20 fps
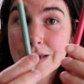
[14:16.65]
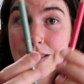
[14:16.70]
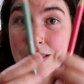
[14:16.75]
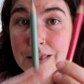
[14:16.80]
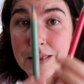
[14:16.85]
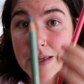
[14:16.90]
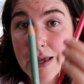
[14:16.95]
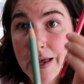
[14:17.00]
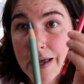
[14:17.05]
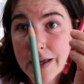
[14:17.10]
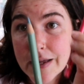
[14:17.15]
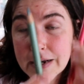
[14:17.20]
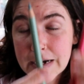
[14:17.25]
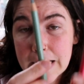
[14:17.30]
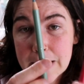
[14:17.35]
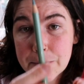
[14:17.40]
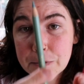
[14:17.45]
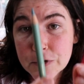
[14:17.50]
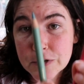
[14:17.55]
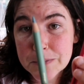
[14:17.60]
and that
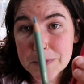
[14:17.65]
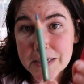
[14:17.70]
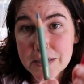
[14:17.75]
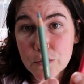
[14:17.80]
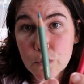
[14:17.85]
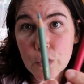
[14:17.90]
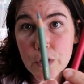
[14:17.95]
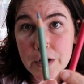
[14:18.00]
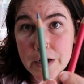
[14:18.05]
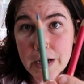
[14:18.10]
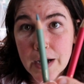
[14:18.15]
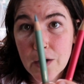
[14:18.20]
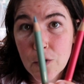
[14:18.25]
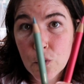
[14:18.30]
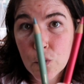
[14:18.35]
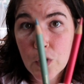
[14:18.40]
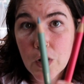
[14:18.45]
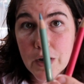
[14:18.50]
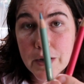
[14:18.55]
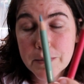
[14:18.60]
enables me to work out
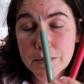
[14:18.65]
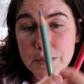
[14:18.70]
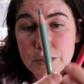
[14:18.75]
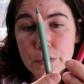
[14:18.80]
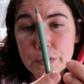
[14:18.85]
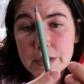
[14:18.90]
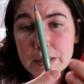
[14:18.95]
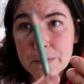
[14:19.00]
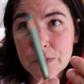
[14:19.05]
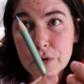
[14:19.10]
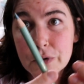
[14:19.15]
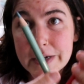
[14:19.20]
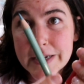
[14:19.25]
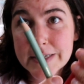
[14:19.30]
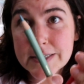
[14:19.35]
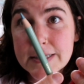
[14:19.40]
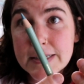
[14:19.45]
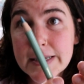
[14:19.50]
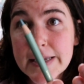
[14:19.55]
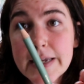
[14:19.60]
what I'm doing more
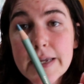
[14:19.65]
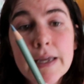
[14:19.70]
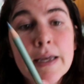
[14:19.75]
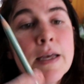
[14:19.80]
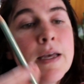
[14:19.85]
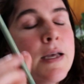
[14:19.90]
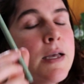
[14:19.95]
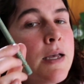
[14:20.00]
easily.